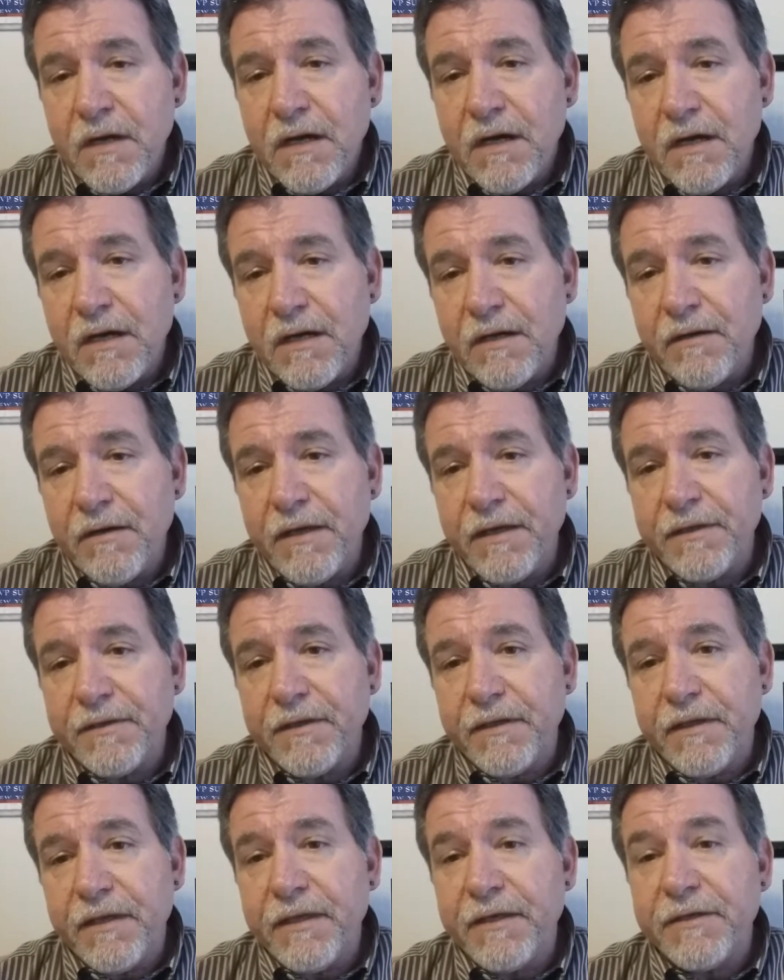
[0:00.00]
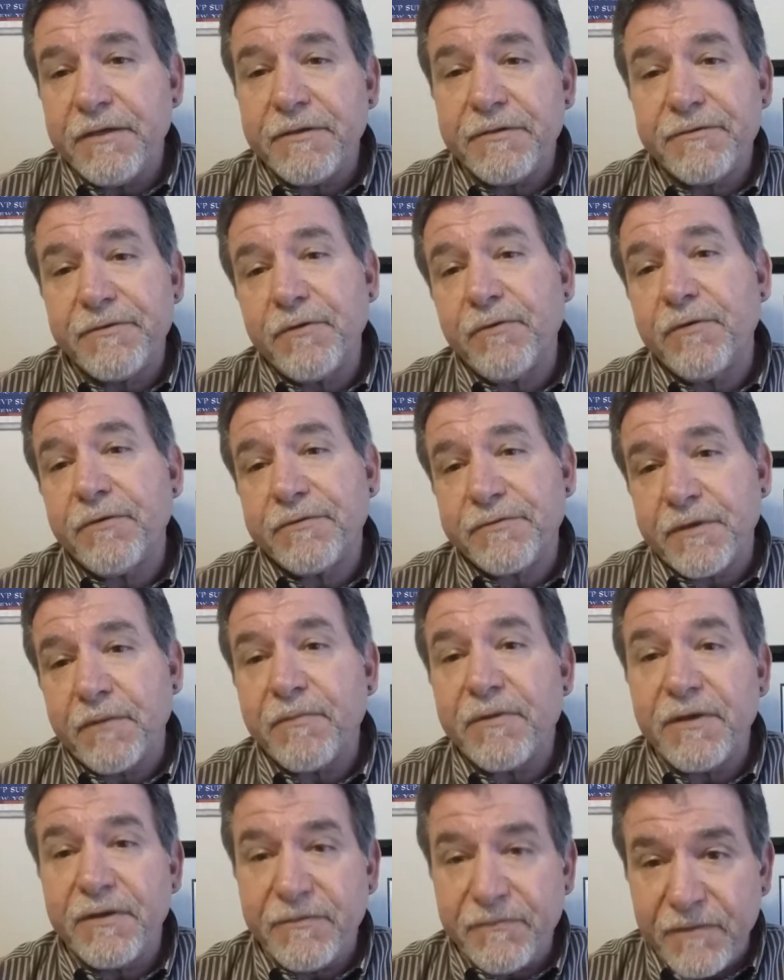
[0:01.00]
it is doing some
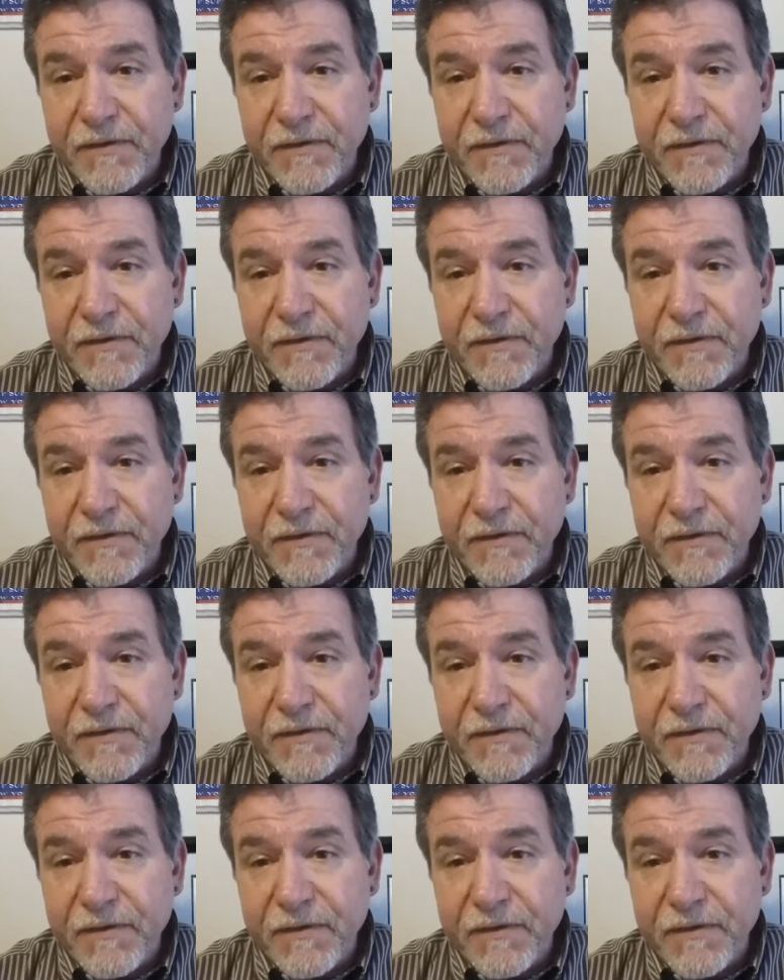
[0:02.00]
of these